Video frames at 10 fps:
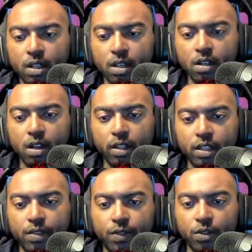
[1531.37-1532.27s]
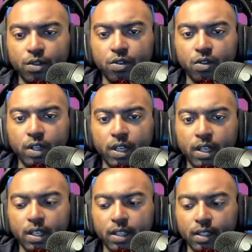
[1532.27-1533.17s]
Call in this Vulture
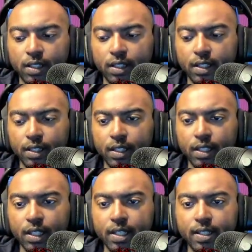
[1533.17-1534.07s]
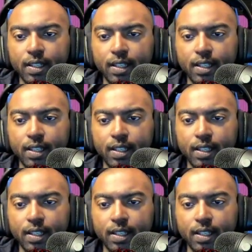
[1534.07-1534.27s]
Droid. Let's